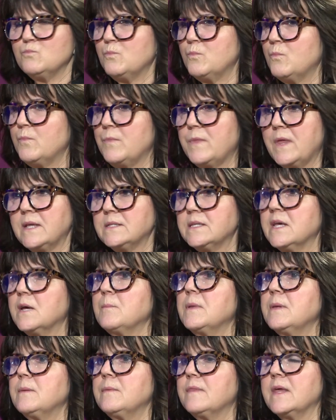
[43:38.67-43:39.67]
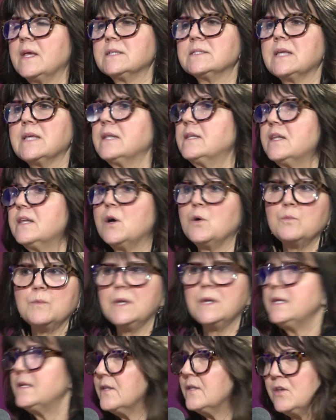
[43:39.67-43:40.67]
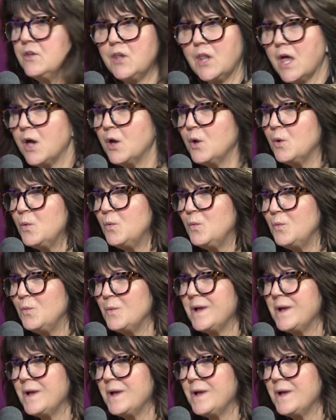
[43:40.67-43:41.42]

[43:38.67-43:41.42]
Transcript: they tell me things I don't need to know